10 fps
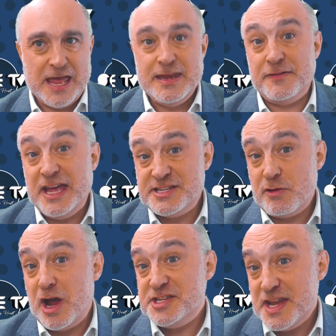Now, the
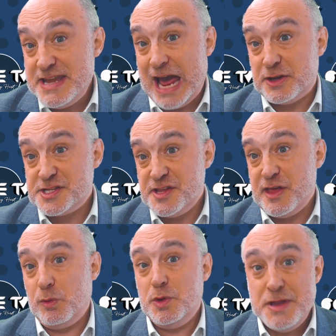SRA has announced that
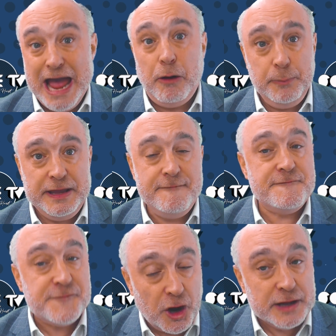there will now be
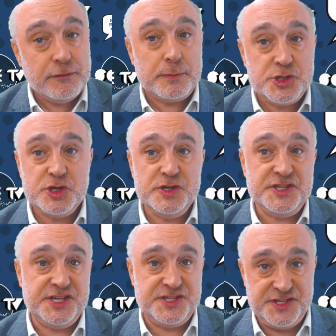five
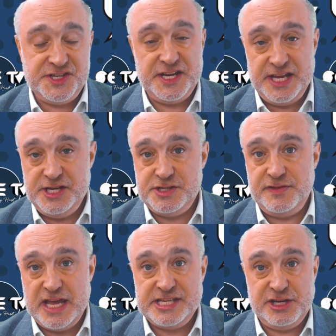opportunities to sit each of
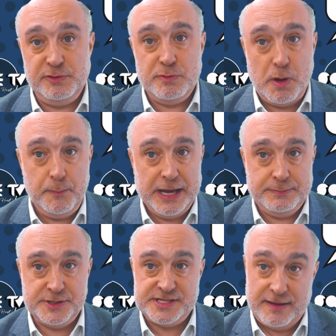the SQE1 papers,